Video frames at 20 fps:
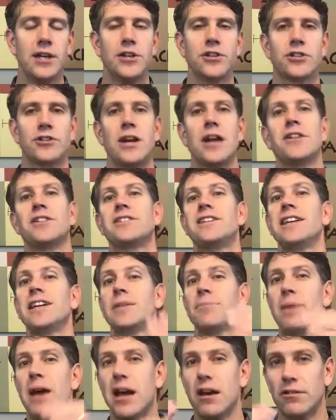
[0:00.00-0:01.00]
So now let's take
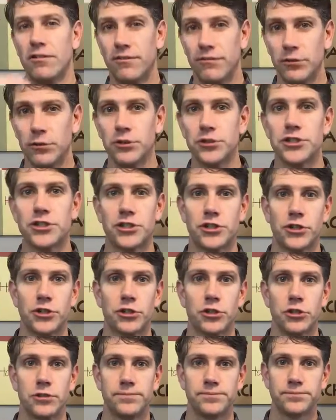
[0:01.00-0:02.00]
it back full
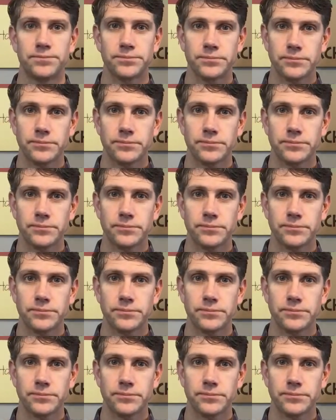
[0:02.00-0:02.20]
circle.